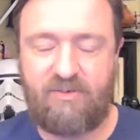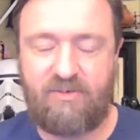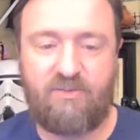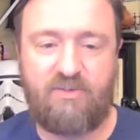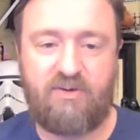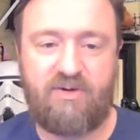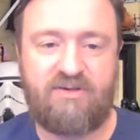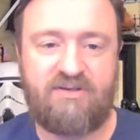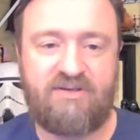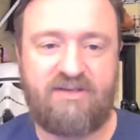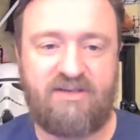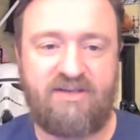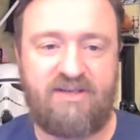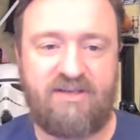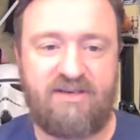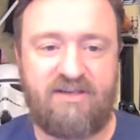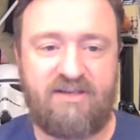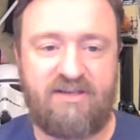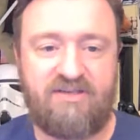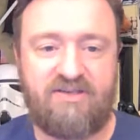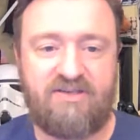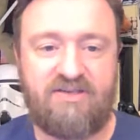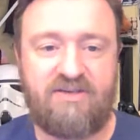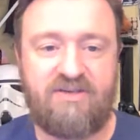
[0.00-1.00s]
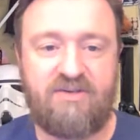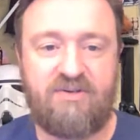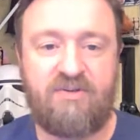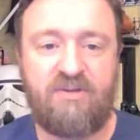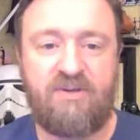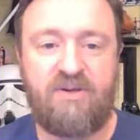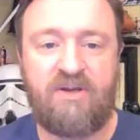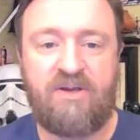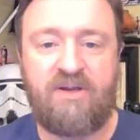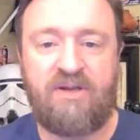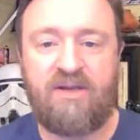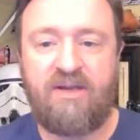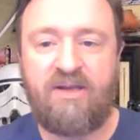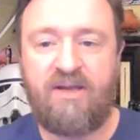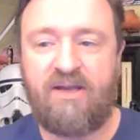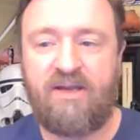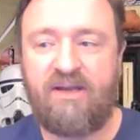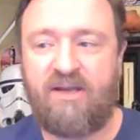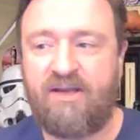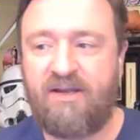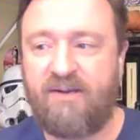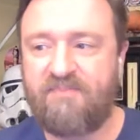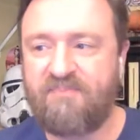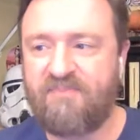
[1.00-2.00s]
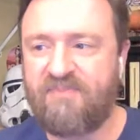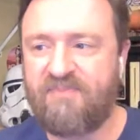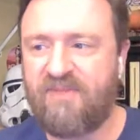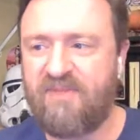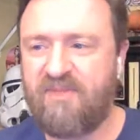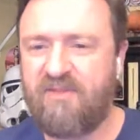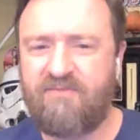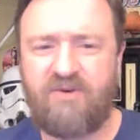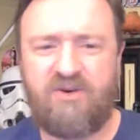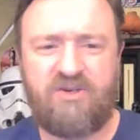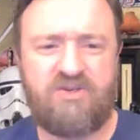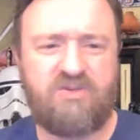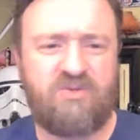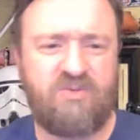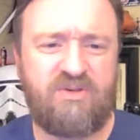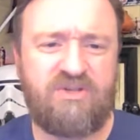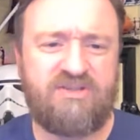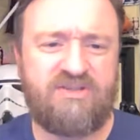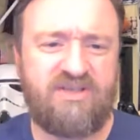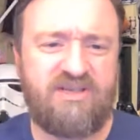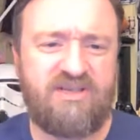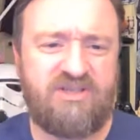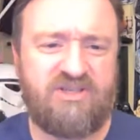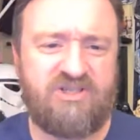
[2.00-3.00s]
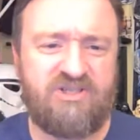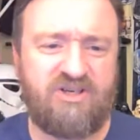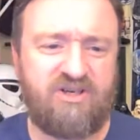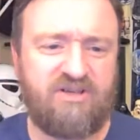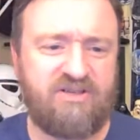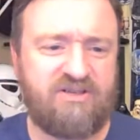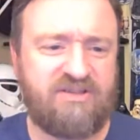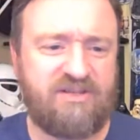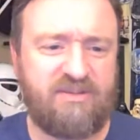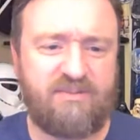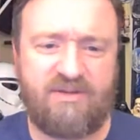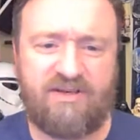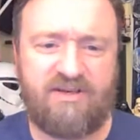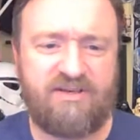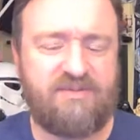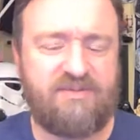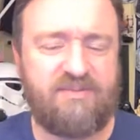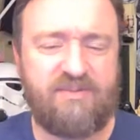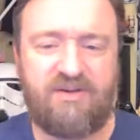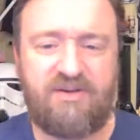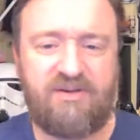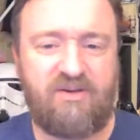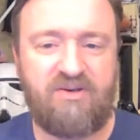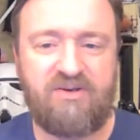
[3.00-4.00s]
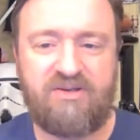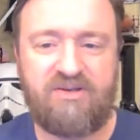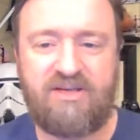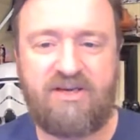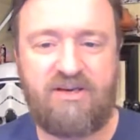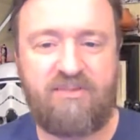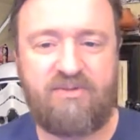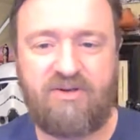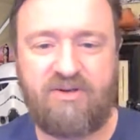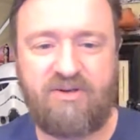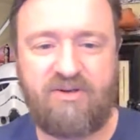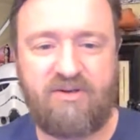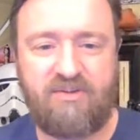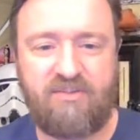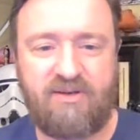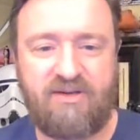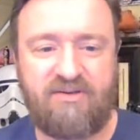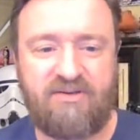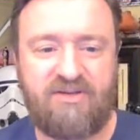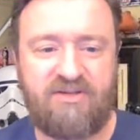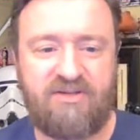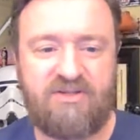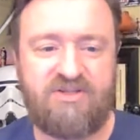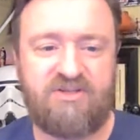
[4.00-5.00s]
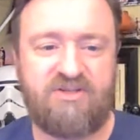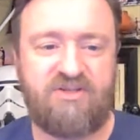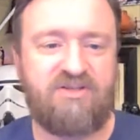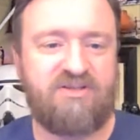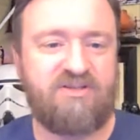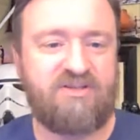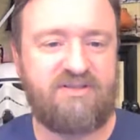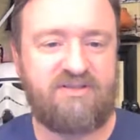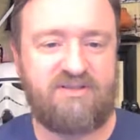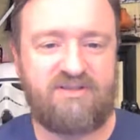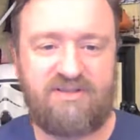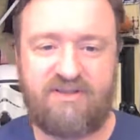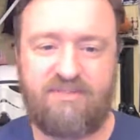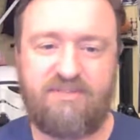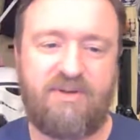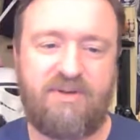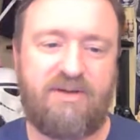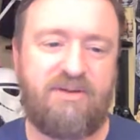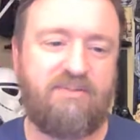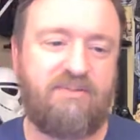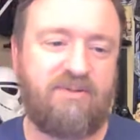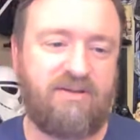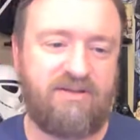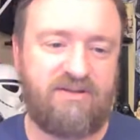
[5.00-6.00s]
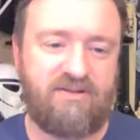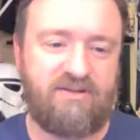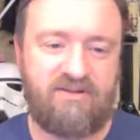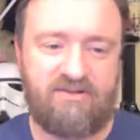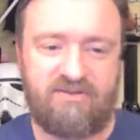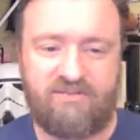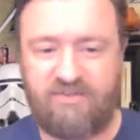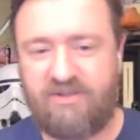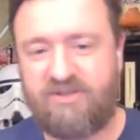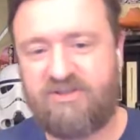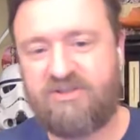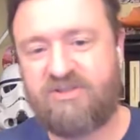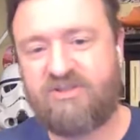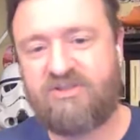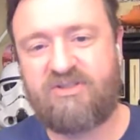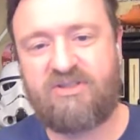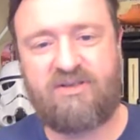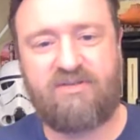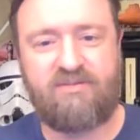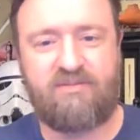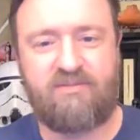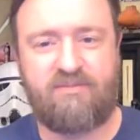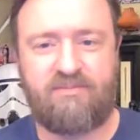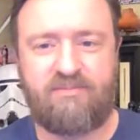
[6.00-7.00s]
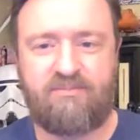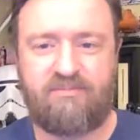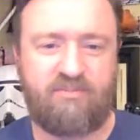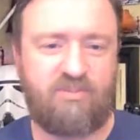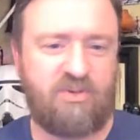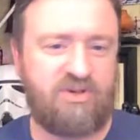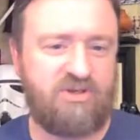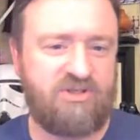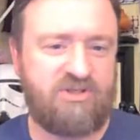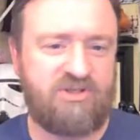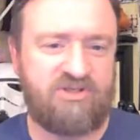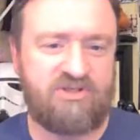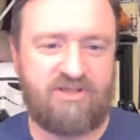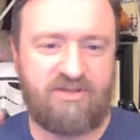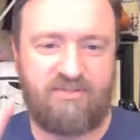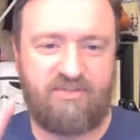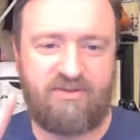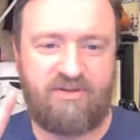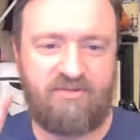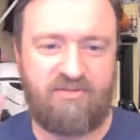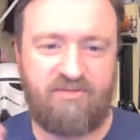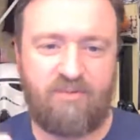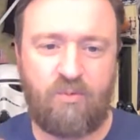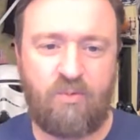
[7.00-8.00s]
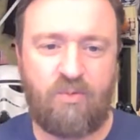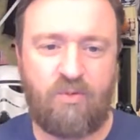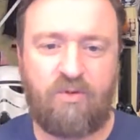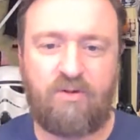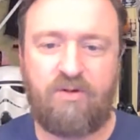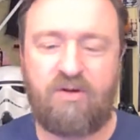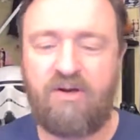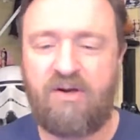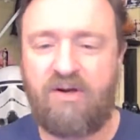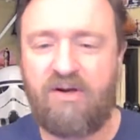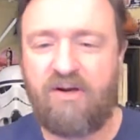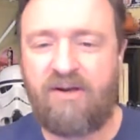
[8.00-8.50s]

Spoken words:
I wanted to get into. The first one is t-shirts. I'm not going to spend a long time talking about t-shirts. It's TeePublic. There's bunches of them, four.